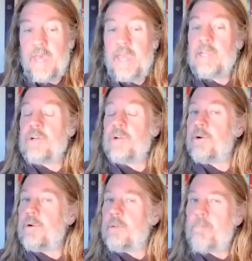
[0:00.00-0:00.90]

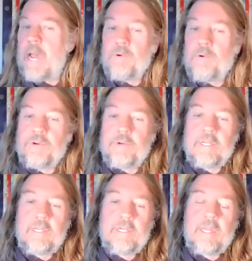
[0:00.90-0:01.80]
anger and
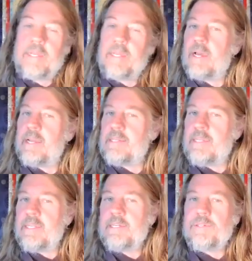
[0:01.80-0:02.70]
boundary and any
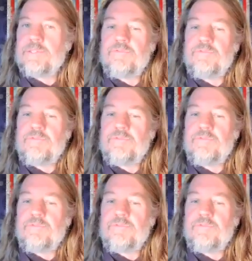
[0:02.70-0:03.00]
ideas,